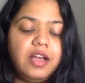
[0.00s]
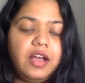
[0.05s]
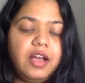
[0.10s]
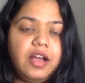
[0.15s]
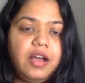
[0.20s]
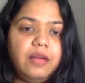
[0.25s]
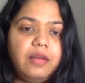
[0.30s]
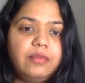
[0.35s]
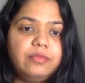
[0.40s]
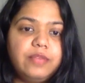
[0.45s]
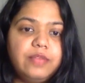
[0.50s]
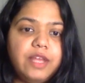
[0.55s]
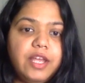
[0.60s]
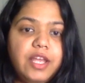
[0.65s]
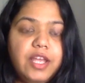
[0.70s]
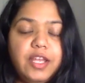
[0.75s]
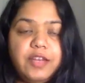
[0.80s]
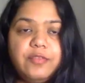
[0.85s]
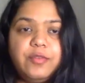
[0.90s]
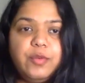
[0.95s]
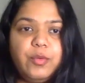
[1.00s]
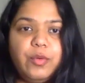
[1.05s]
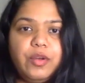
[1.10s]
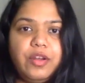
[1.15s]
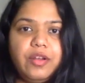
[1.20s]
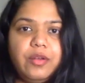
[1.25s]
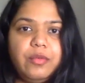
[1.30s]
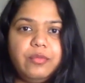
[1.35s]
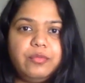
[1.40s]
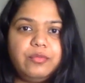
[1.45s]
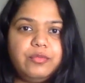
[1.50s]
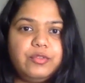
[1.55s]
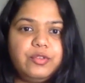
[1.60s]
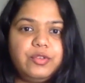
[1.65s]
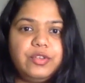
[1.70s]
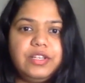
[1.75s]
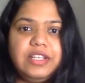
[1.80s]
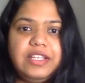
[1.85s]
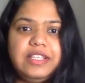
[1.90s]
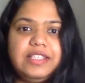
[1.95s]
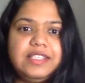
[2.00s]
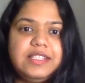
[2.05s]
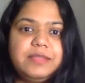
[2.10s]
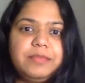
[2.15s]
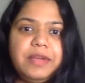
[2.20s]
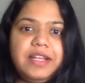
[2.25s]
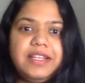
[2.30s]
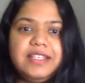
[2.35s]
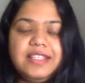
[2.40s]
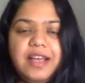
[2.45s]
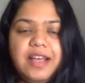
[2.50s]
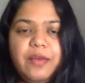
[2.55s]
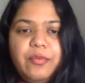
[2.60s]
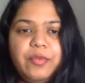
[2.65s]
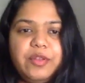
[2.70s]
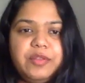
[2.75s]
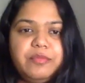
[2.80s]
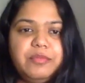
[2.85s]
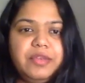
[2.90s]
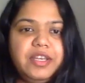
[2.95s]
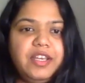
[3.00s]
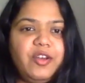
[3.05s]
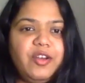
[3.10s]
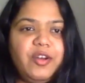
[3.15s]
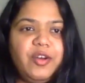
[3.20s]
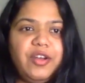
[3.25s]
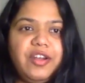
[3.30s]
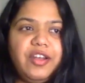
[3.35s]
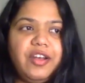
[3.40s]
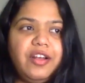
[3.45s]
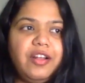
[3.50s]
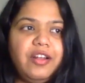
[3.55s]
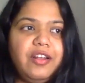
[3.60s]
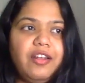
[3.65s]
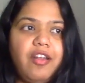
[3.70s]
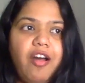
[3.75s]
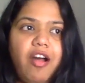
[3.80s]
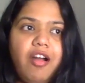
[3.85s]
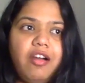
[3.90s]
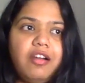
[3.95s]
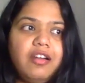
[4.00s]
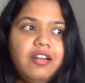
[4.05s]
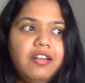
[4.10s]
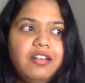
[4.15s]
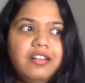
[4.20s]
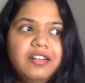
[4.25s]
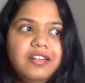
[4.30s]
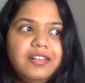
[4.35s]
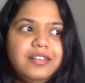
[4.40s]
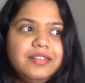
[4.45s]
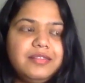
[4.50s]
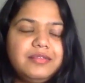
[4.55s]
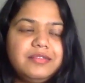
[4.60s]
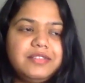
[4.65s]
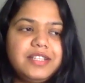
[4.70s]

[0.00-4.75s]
And if you want to really spend time with me on a longer